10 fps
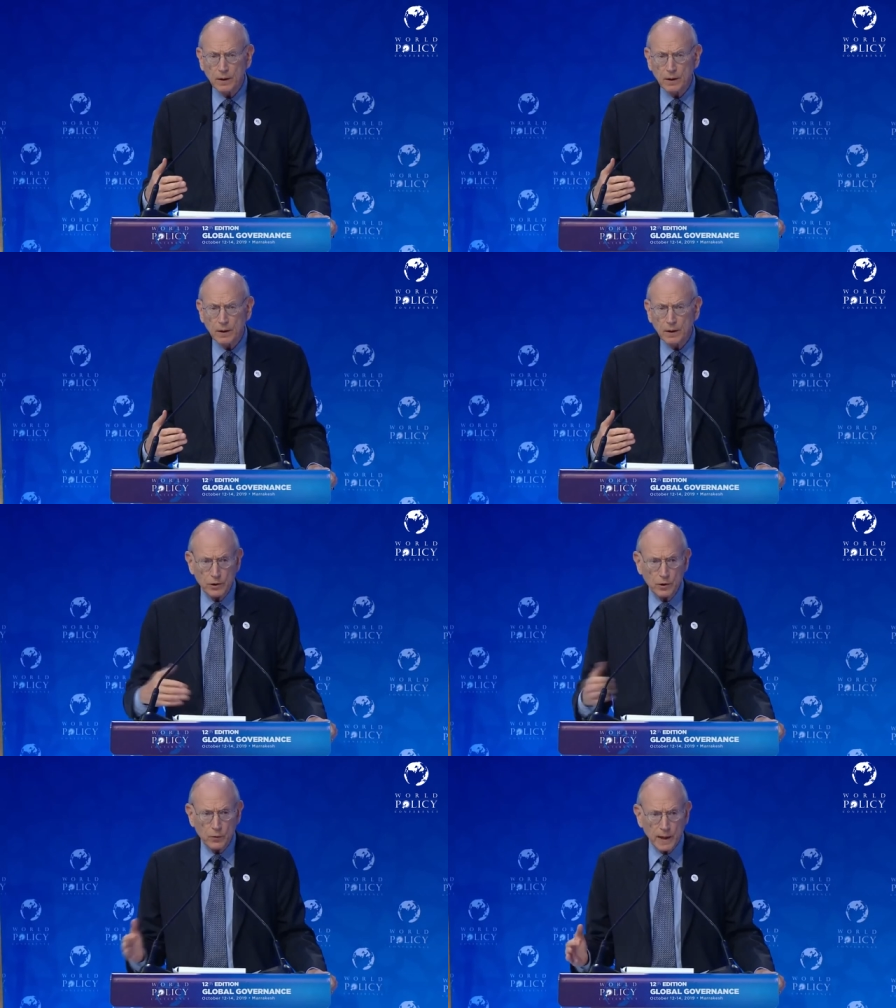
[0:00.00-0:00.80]
in the
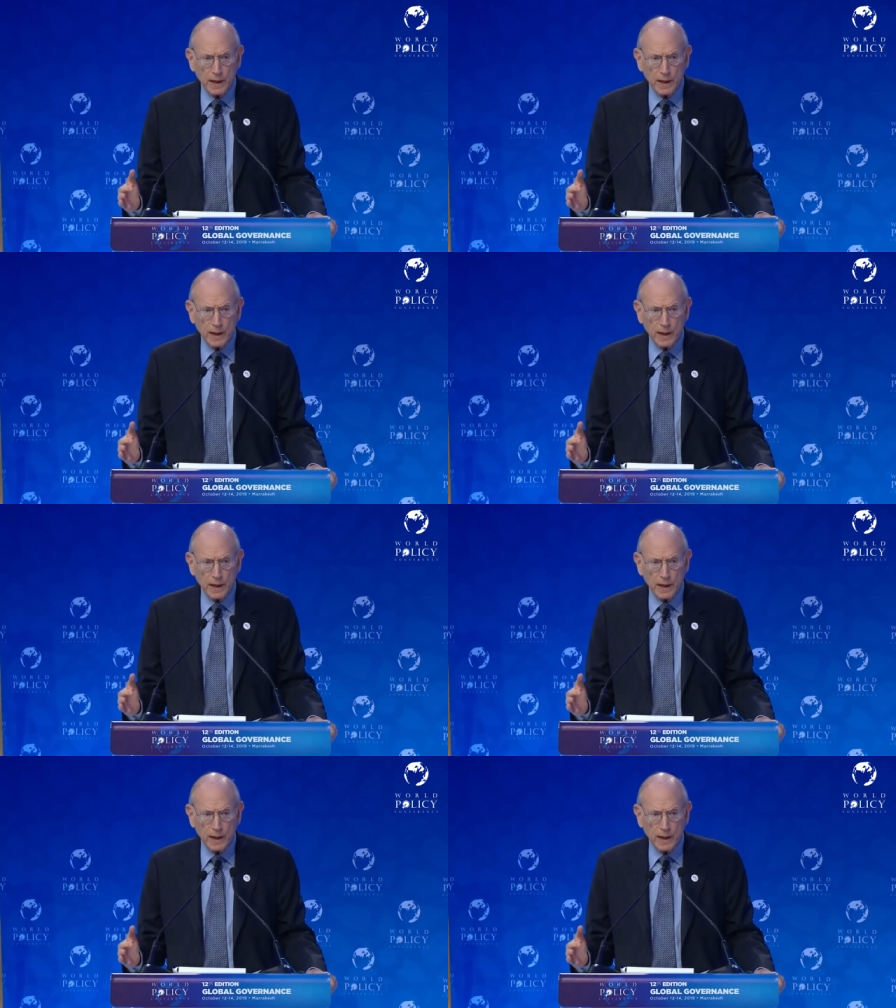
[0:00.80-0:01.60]
UN,
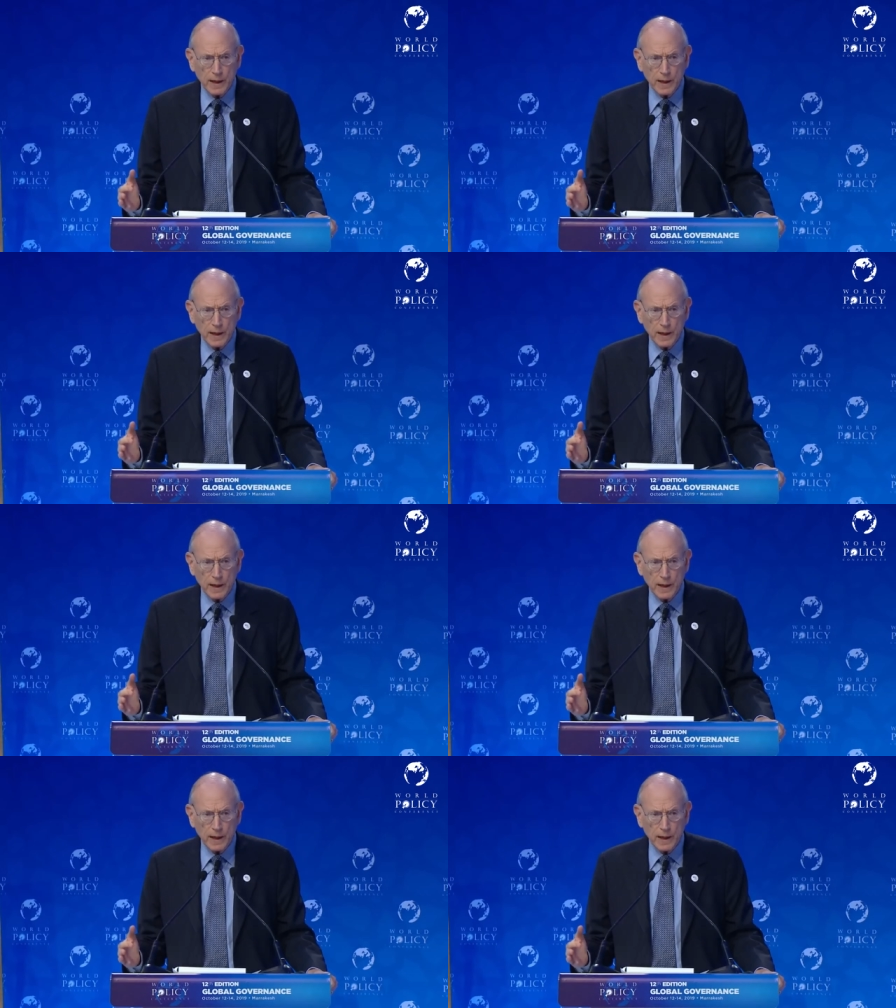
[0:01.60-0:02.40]
in
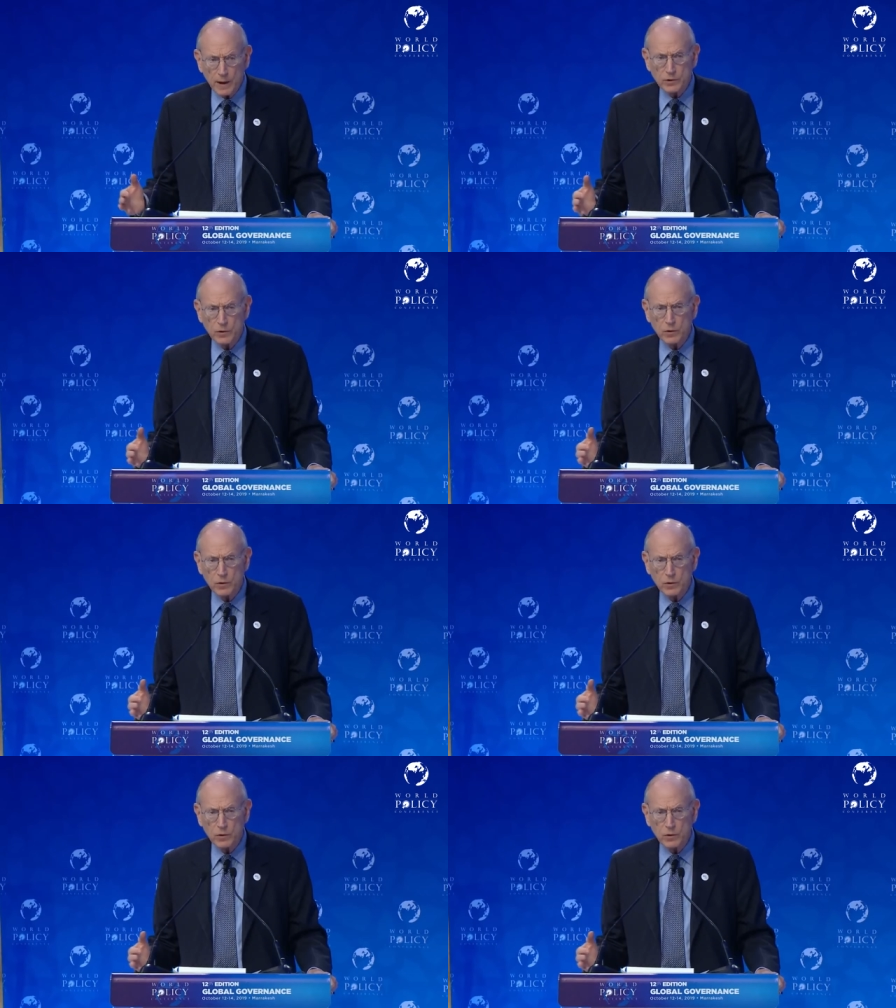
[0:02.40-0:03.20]
US
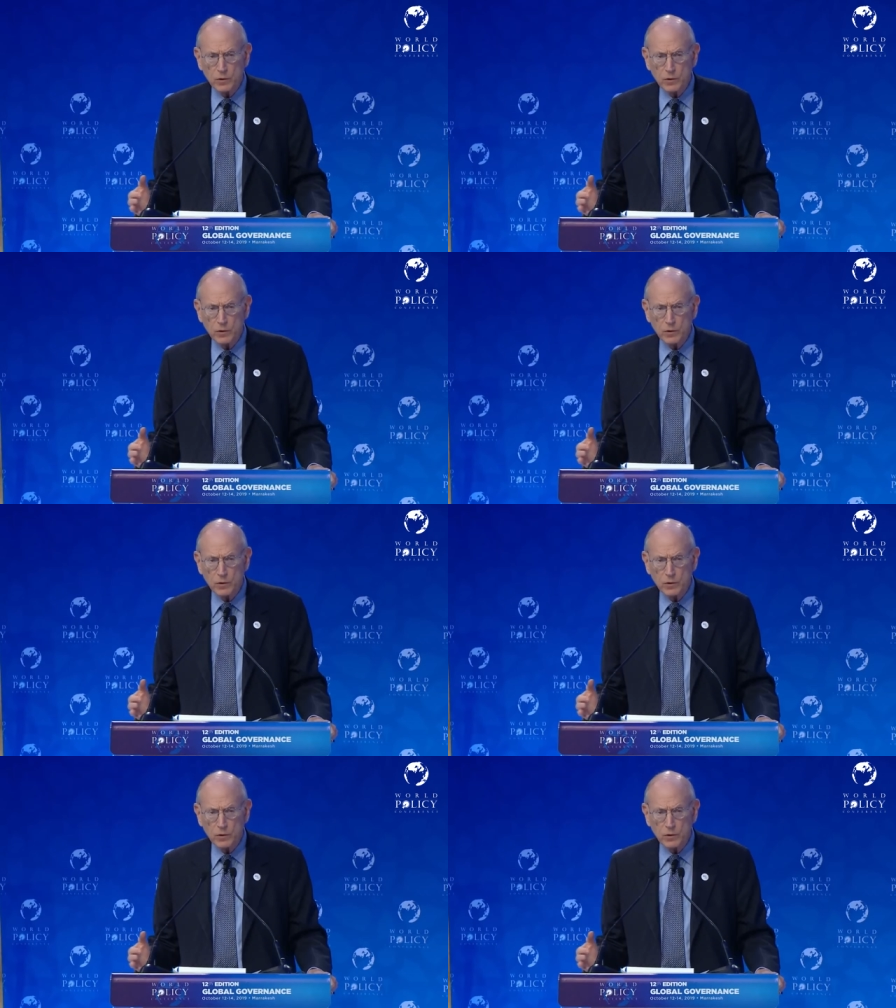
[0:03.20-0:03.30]
courts,